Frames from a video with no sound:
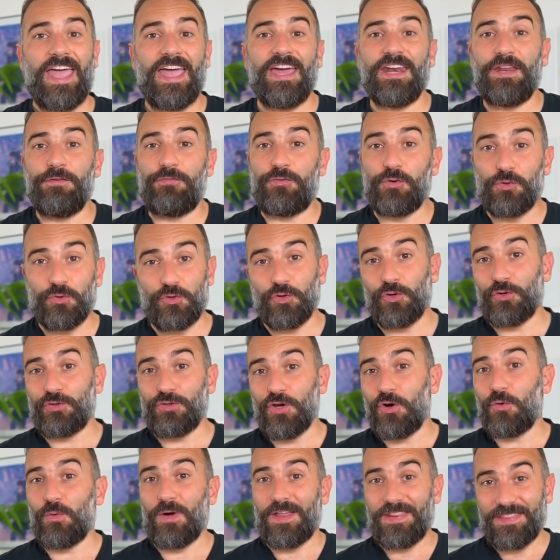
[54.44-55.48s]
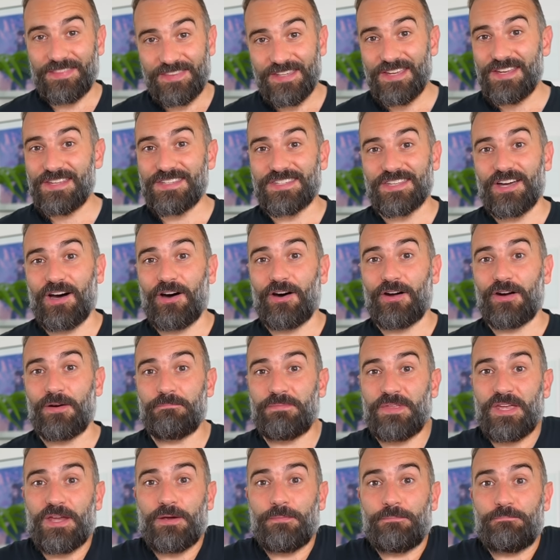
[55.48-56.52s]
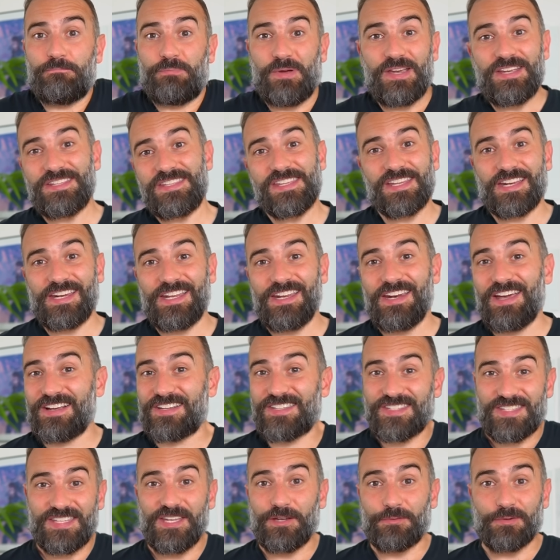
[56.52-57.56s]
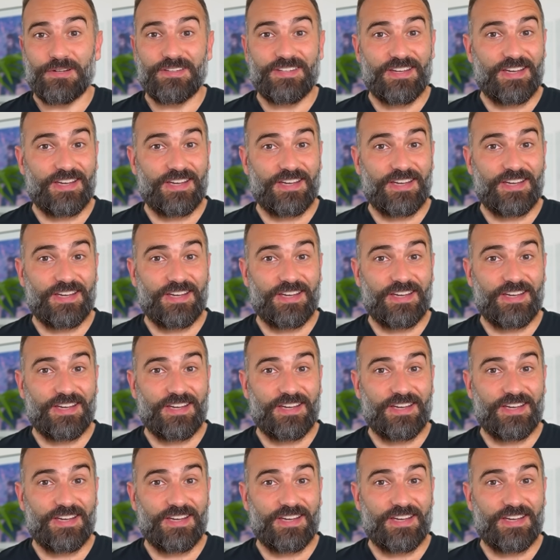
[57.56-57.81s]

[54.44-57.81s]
And if you don't know what these are, they're basically like secret